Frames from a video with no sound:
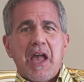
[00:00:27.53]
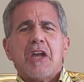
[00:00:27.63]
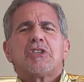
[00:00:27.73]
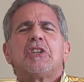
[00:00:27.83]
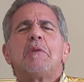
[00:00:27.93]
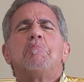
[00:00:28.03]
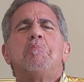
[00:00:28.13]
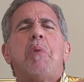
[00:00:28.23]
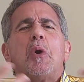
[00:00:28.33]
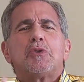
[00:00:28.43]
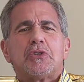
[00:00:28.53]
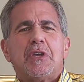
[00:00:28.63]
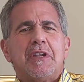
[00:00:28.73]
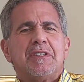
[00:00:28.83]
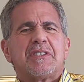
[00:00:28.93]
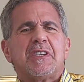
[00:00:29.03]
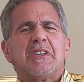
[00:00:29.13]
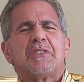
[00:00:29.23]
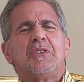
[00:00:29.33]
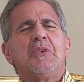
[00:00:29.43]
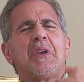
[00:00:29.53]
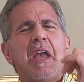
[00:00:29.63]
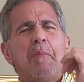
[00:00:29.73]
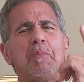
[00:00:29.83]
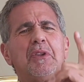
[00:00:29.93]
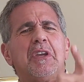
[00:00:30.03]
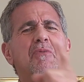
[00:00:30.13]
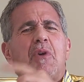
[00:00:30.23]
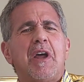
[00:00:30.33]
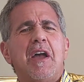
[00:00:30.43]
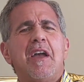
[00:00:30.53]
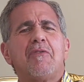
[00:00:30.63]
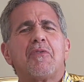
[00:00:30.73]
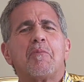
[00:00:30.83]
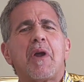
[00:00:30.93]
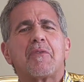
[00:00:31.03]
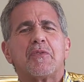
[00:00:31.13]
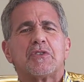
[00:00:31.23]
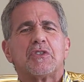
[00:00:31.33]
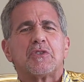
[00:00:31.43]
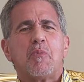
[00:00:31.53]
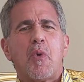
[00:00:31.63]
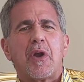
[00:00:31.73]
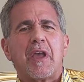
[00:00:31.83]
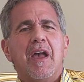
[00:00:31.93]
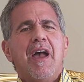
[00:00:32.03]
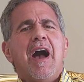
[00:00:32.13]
actually boasted and says, "You can't believe what I had for breakfast this morning.